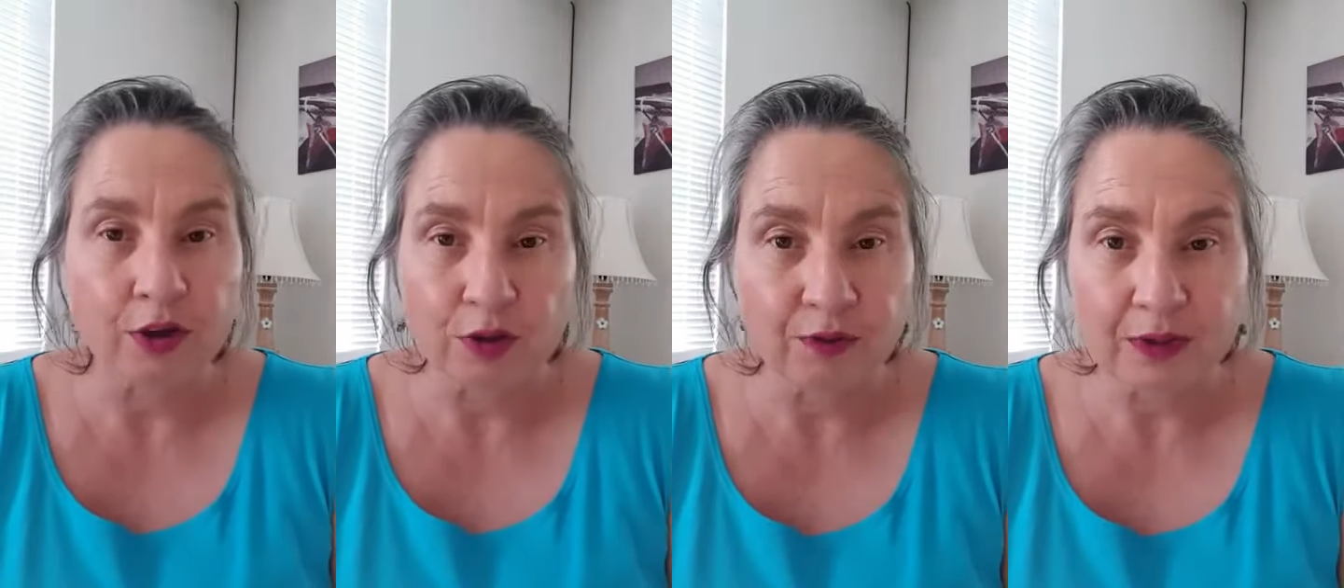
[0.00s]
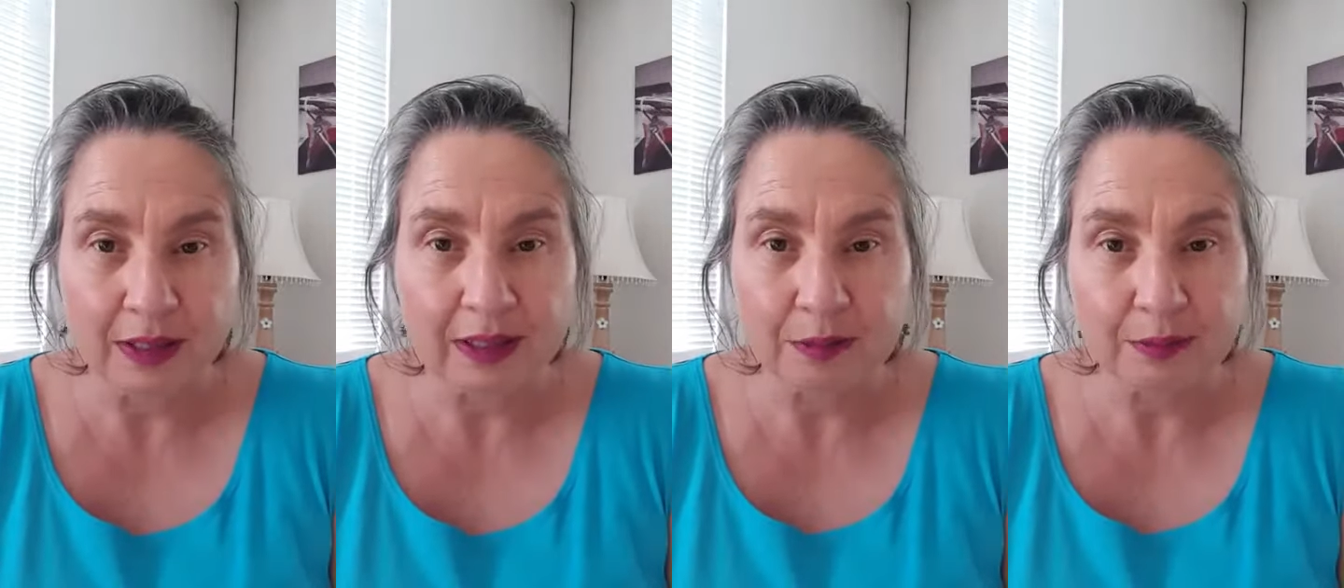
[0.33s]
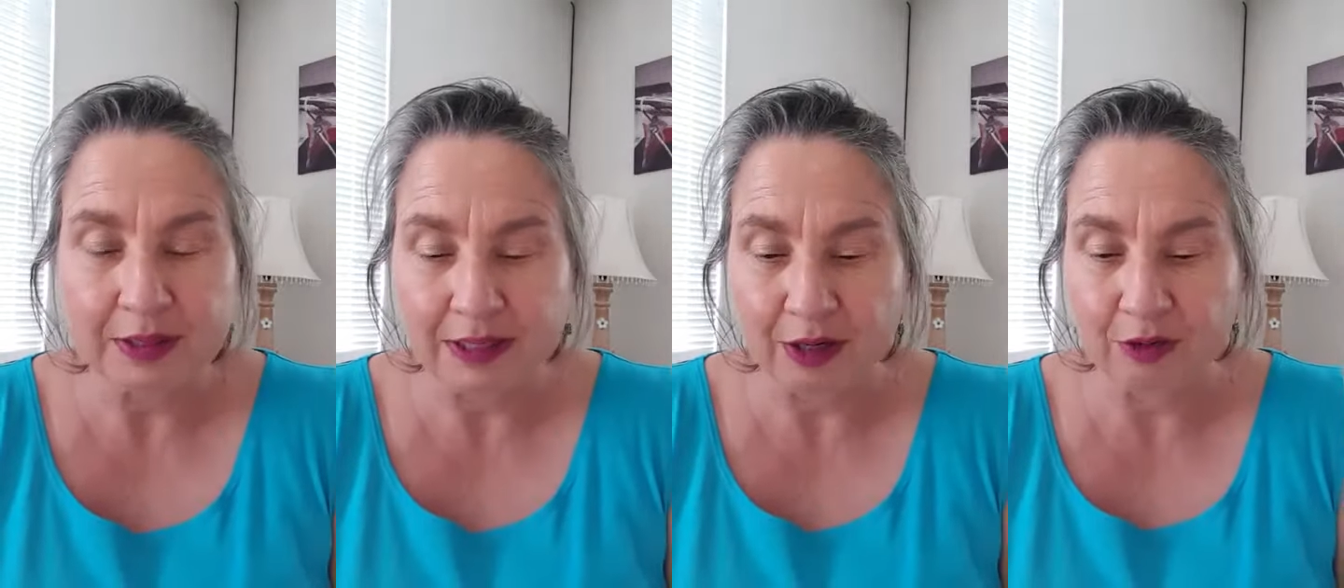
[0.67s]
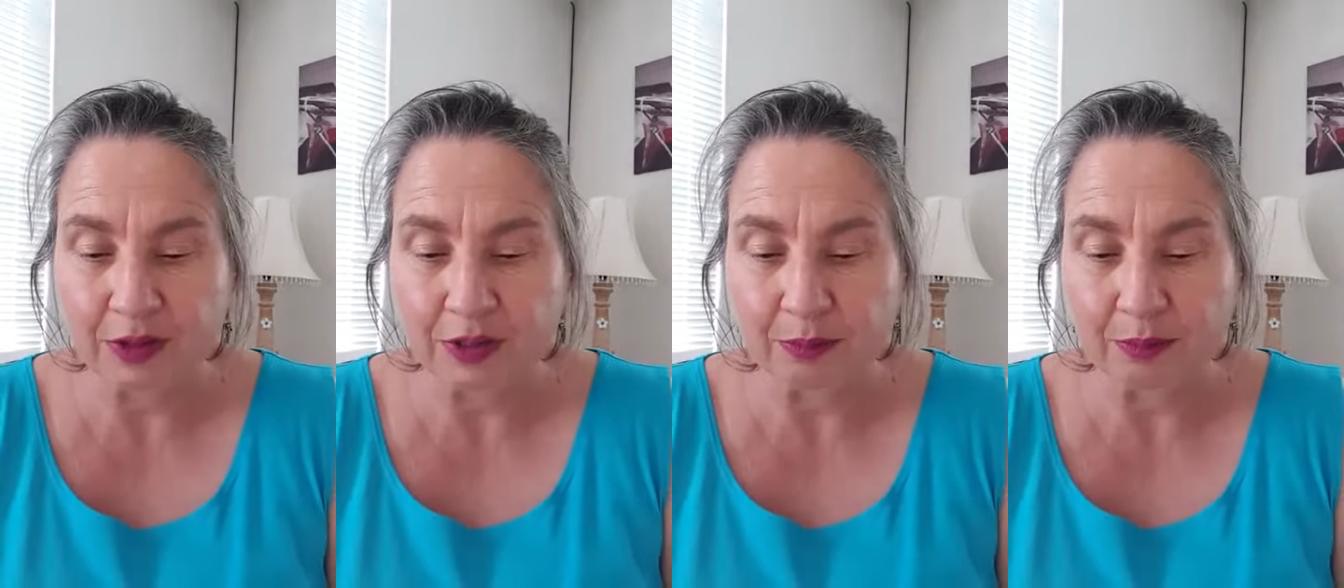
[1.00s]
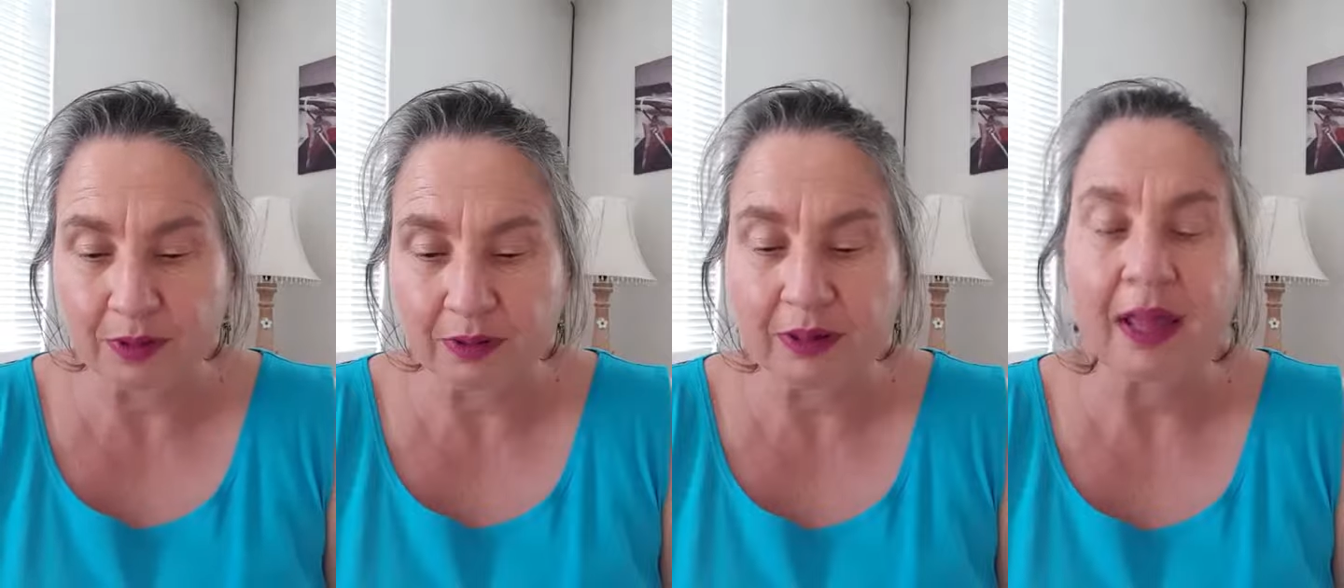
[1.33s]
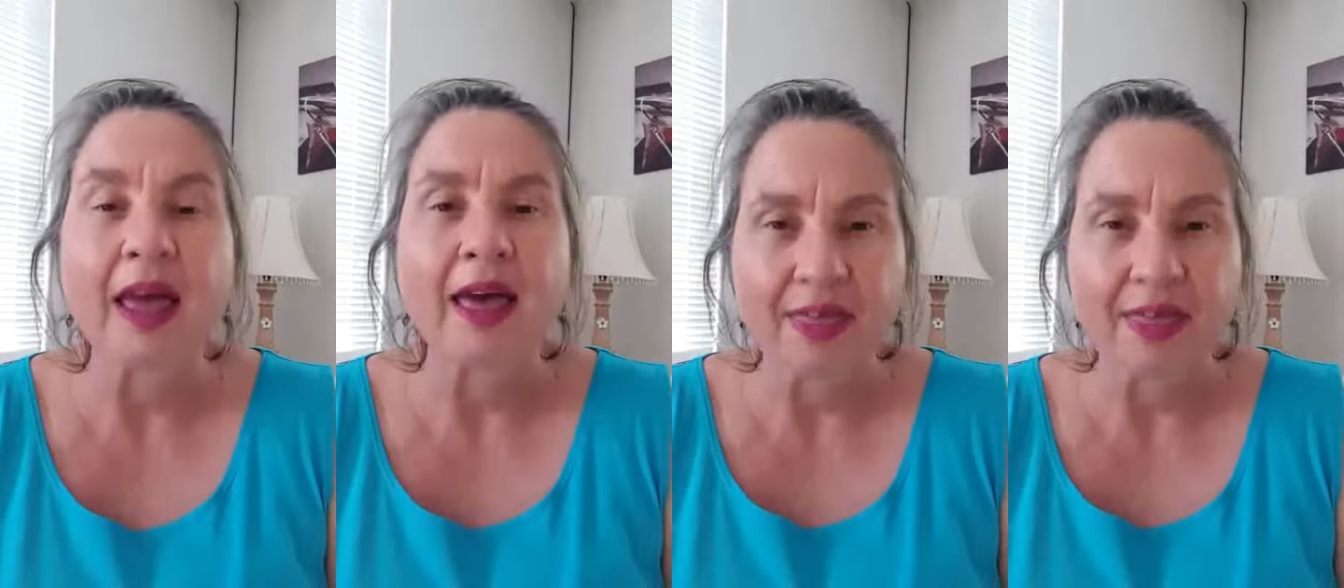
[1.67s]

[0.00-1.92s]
you feeling a bit irritable?